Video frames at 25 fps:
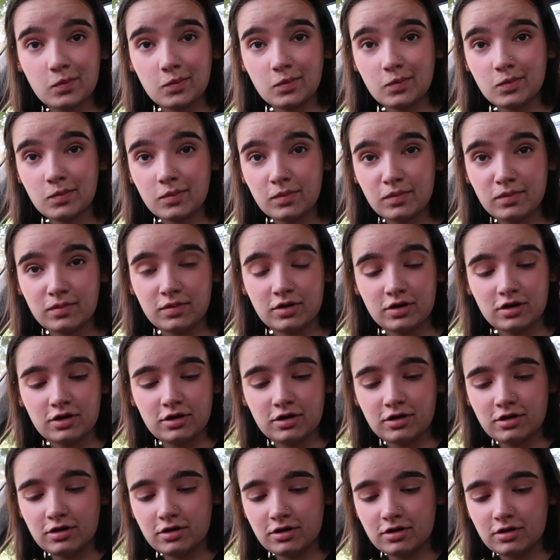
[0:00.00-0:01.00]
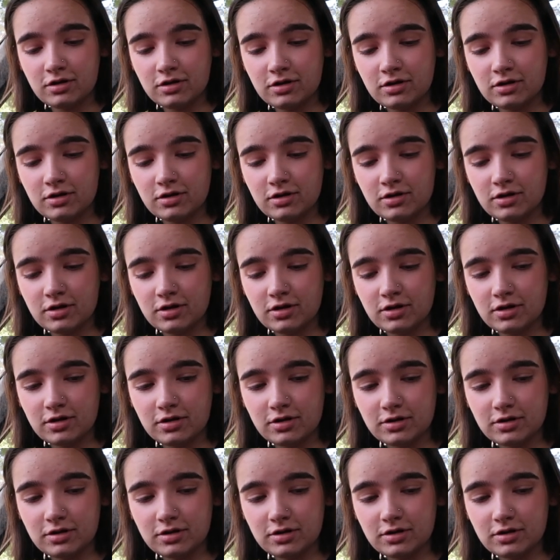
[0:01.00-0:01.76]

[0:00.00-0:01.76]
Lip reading: [no speech]